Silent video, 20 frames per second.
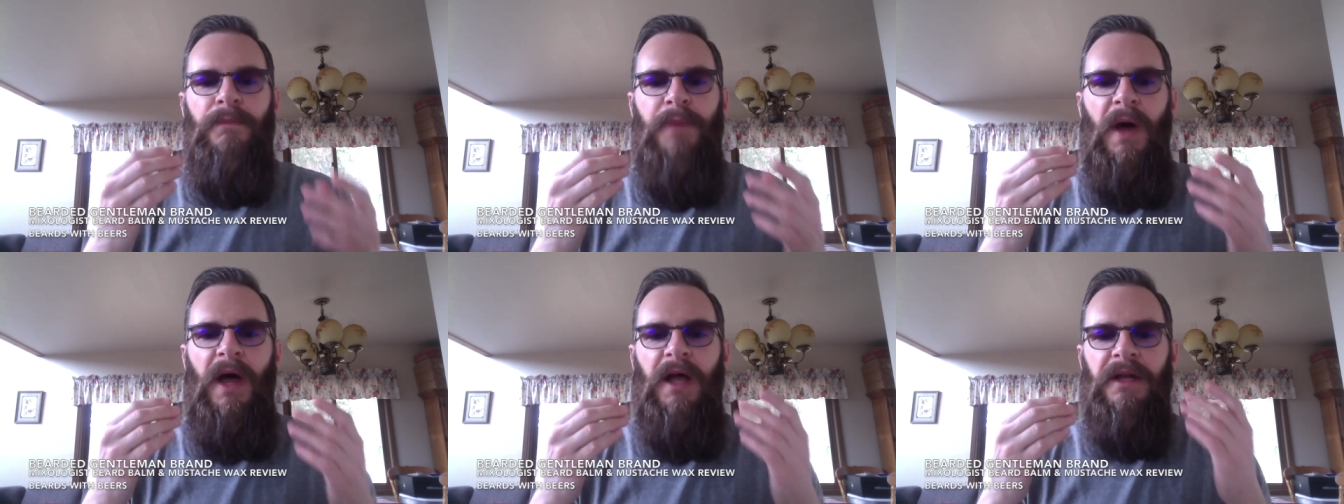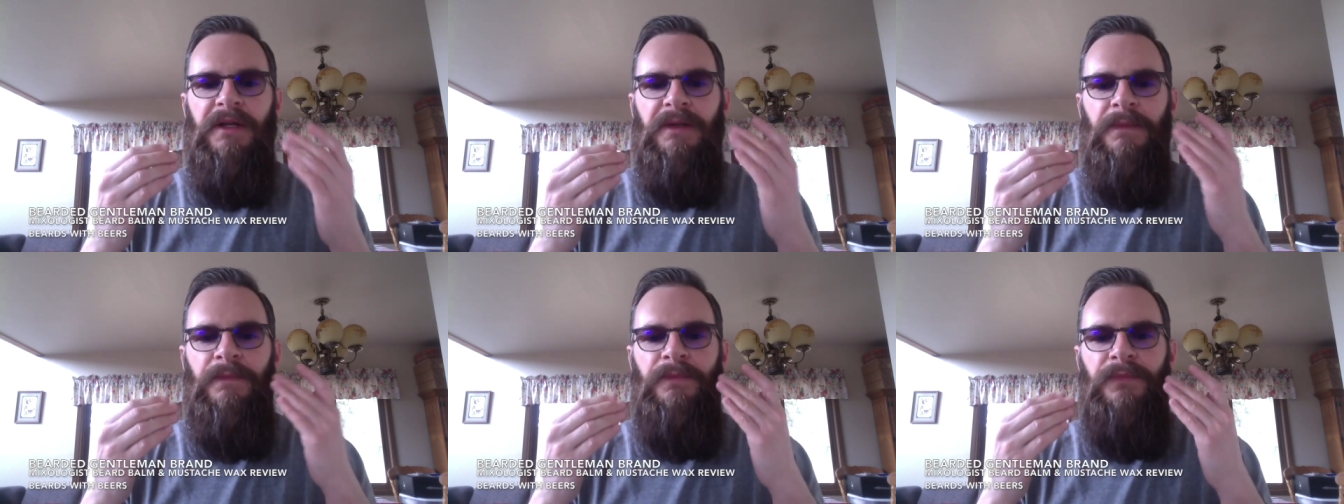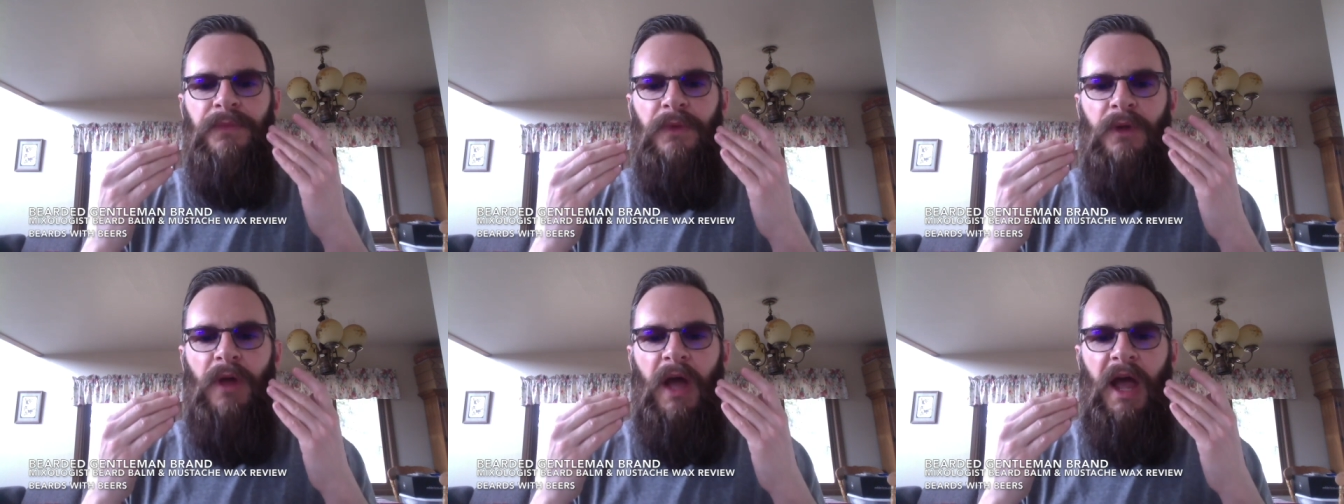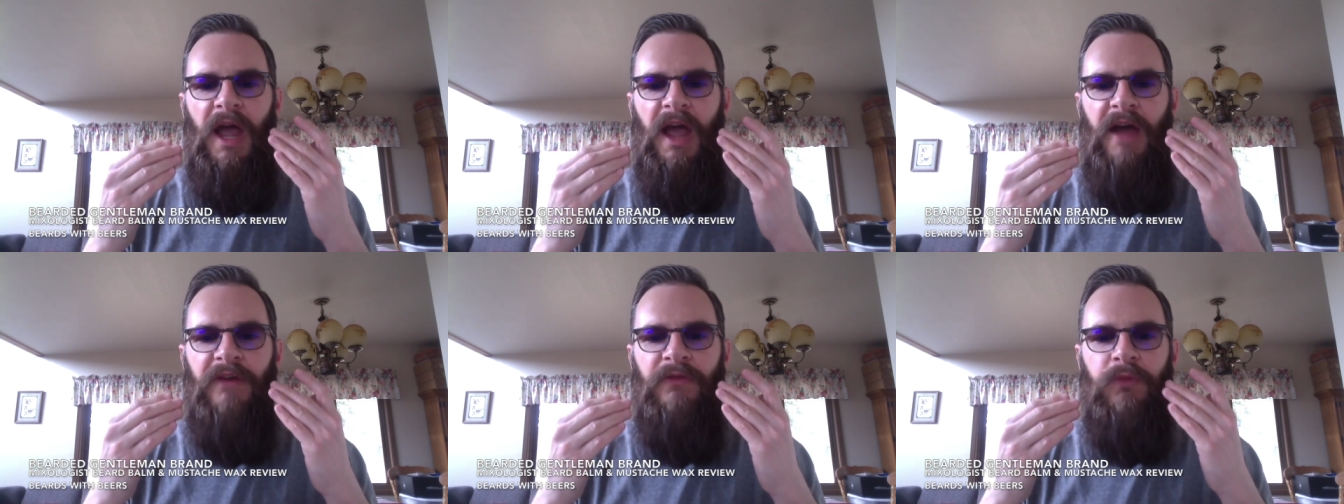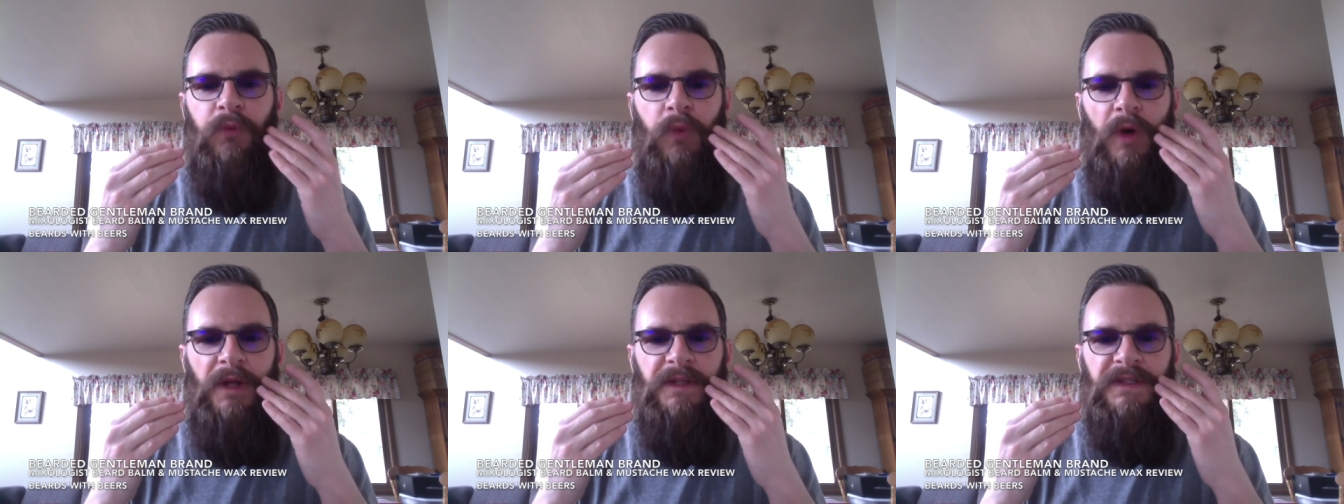But I
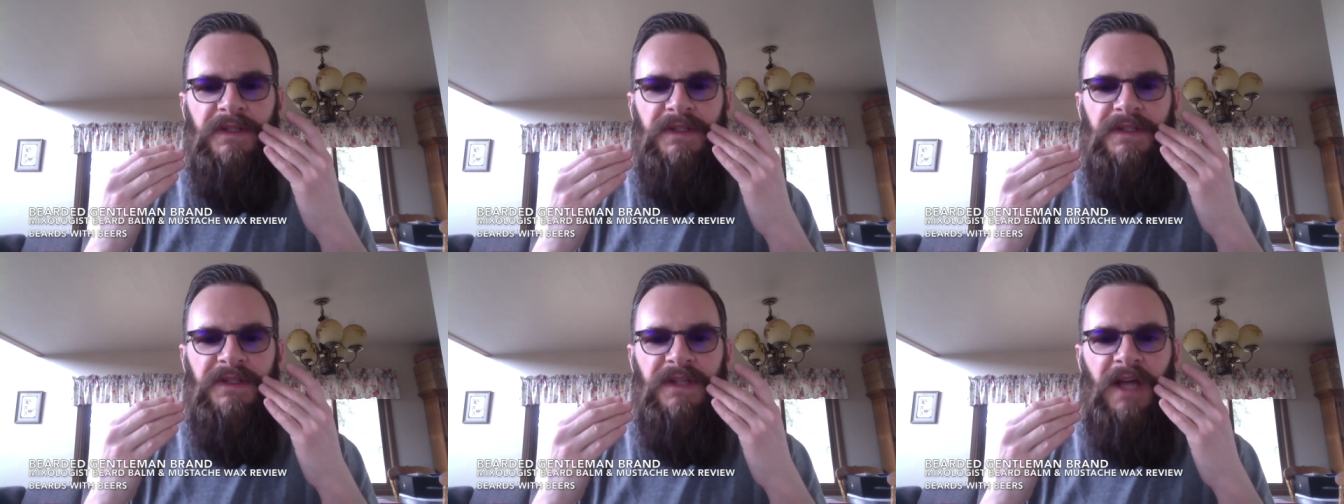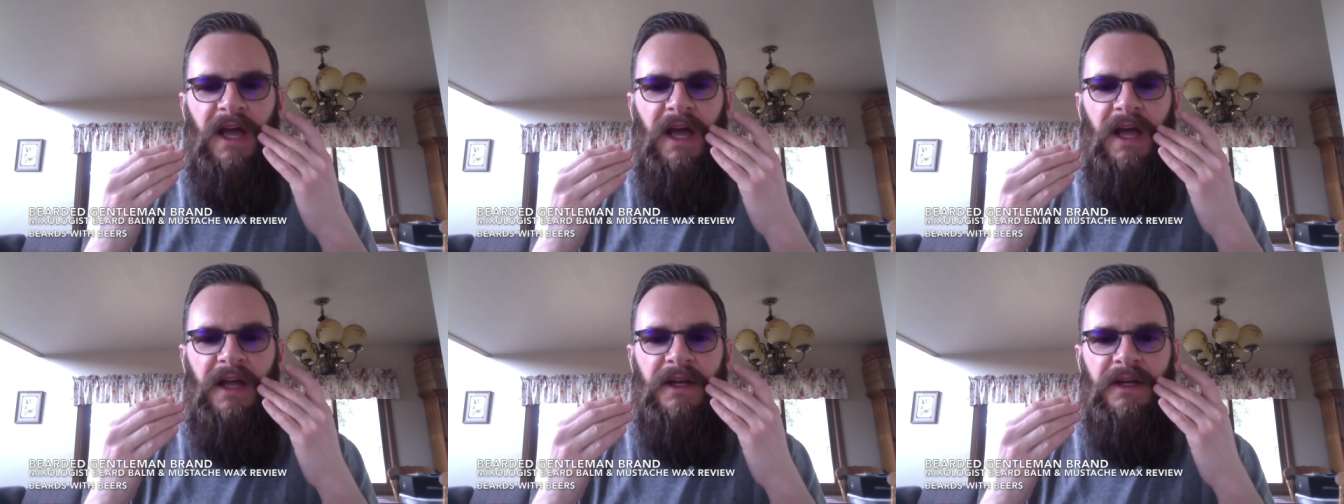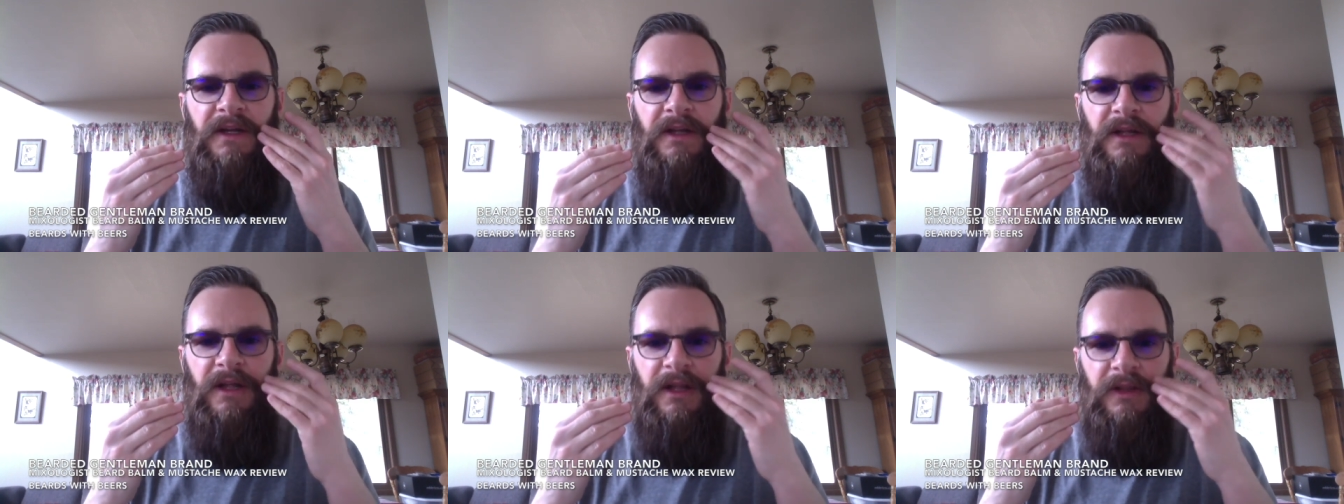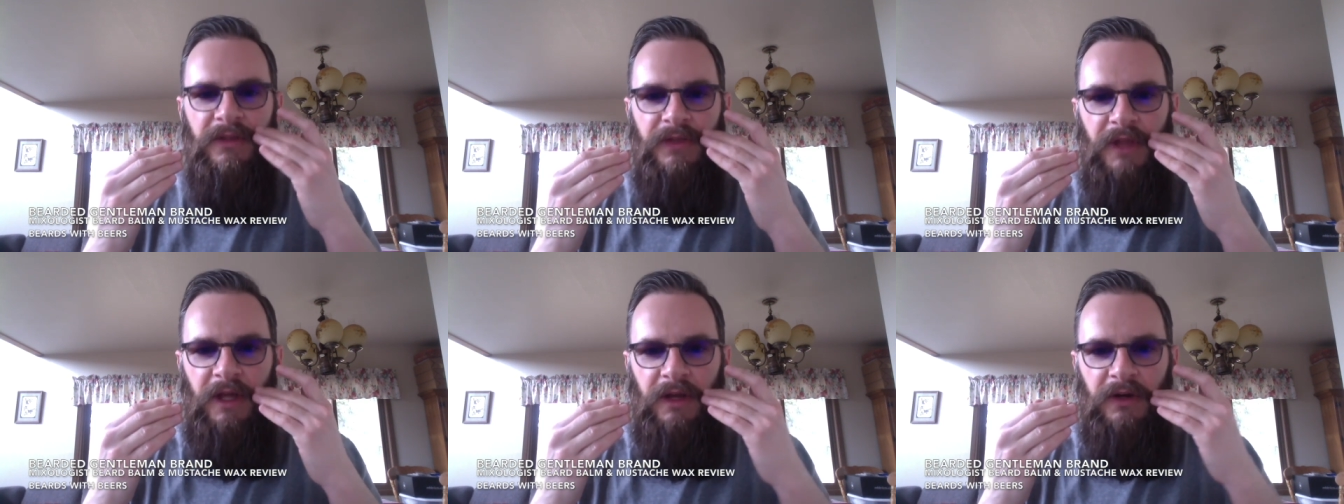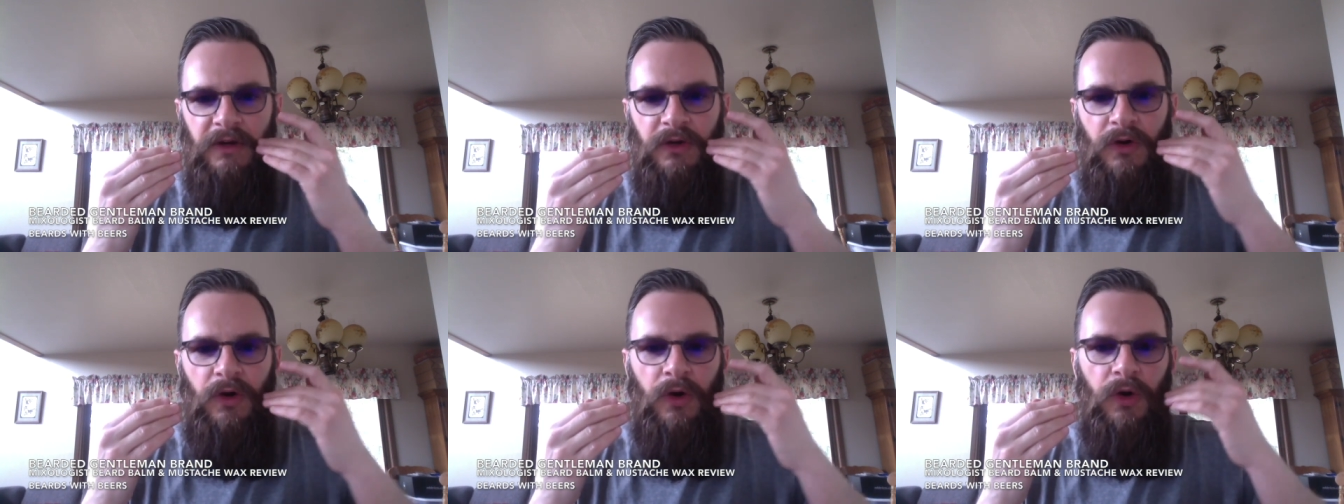have one side that
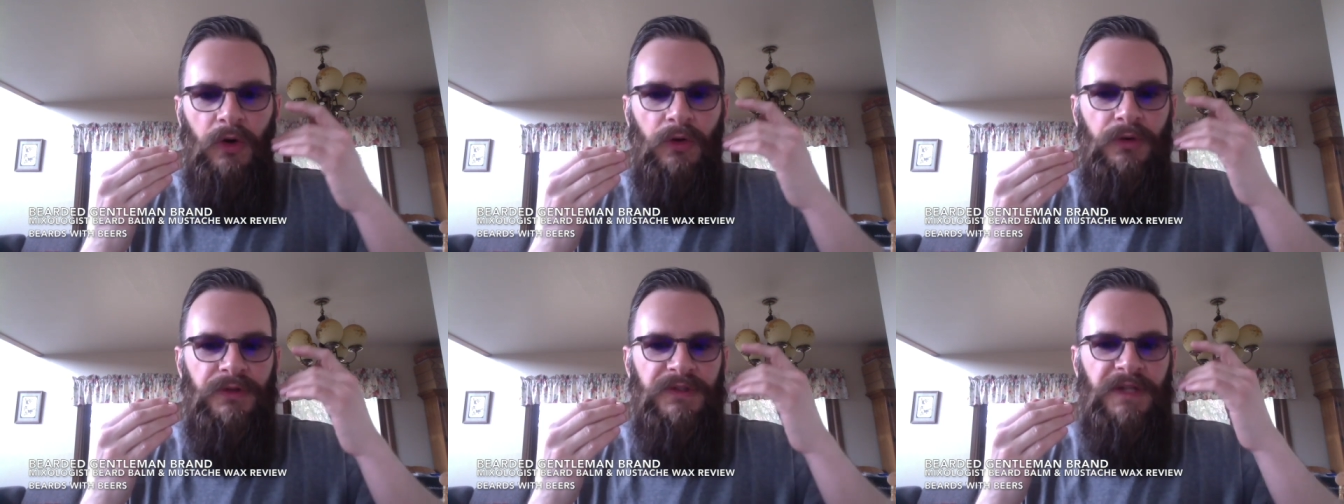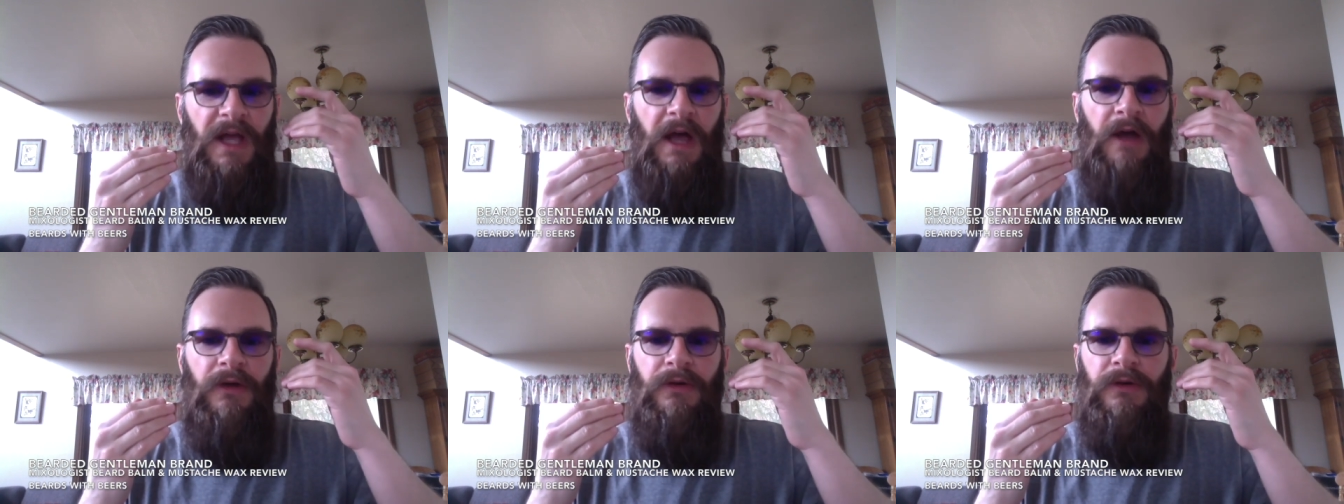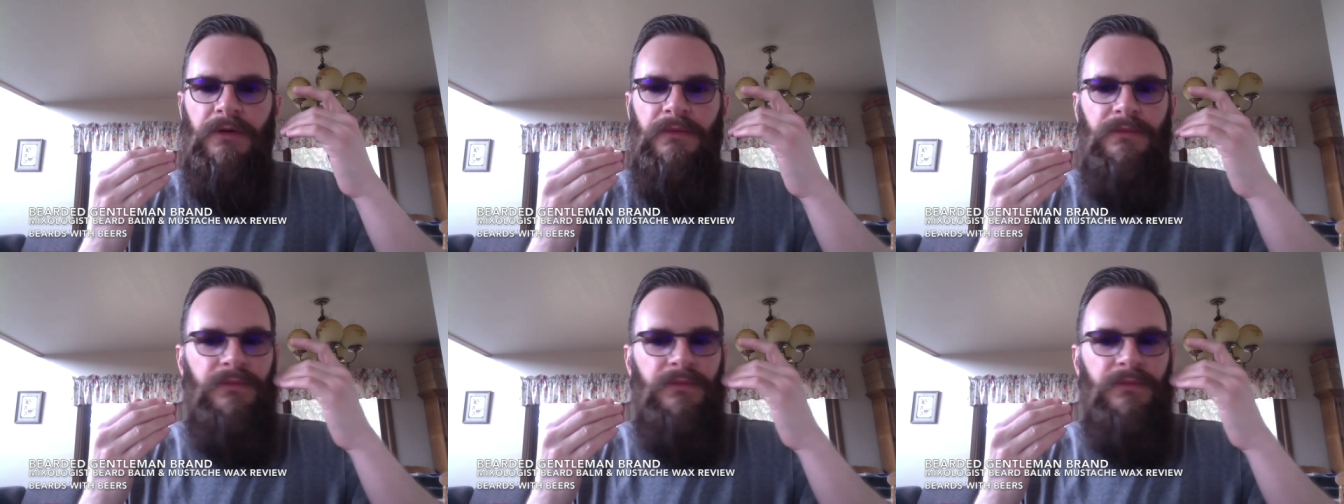curls out